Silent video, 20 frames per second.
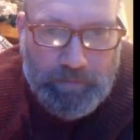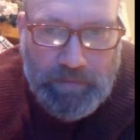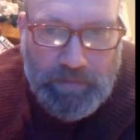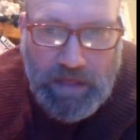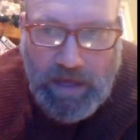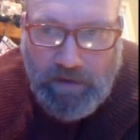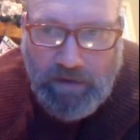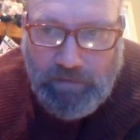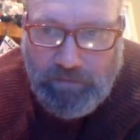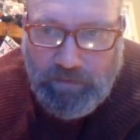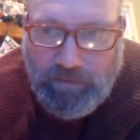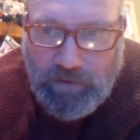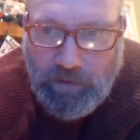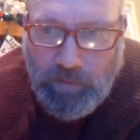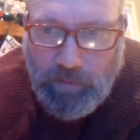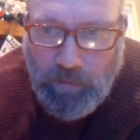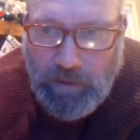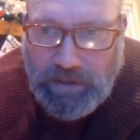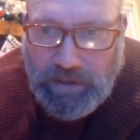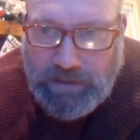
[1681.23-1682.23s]

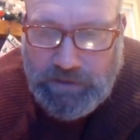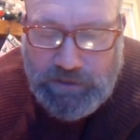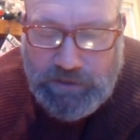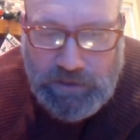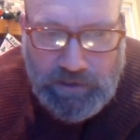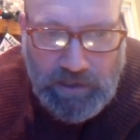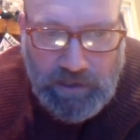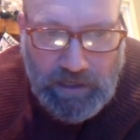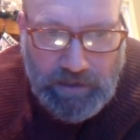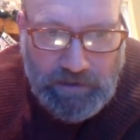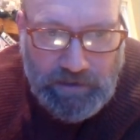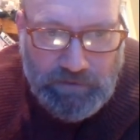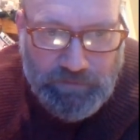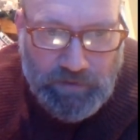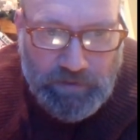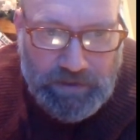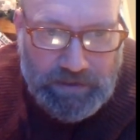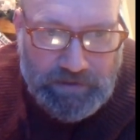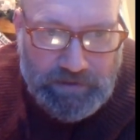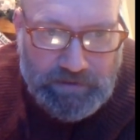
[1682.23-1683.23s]
Everyone should
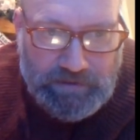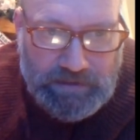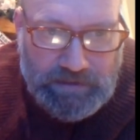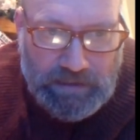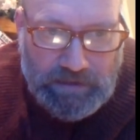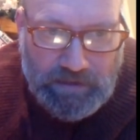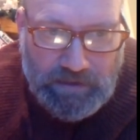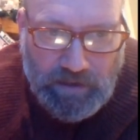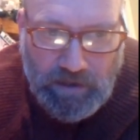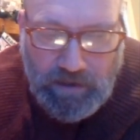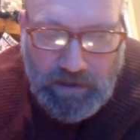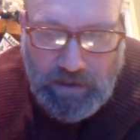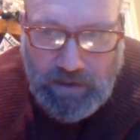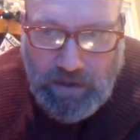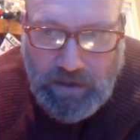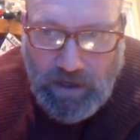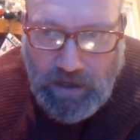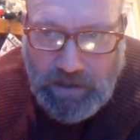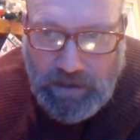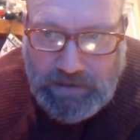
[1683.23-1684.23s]
fully understand the
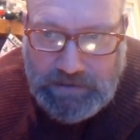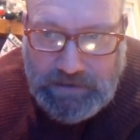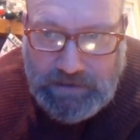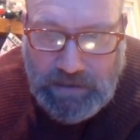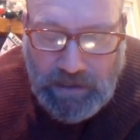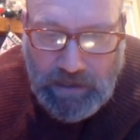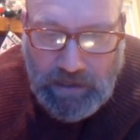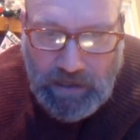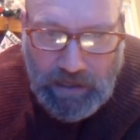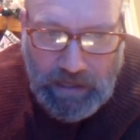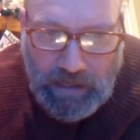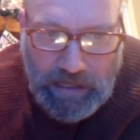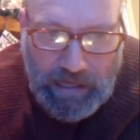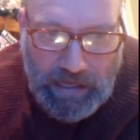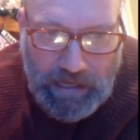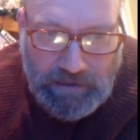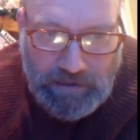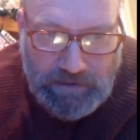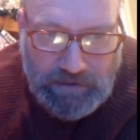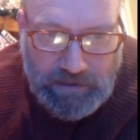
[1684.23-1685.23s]
Holocaust
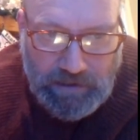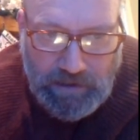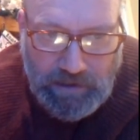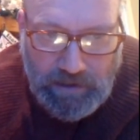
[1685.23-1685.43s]
and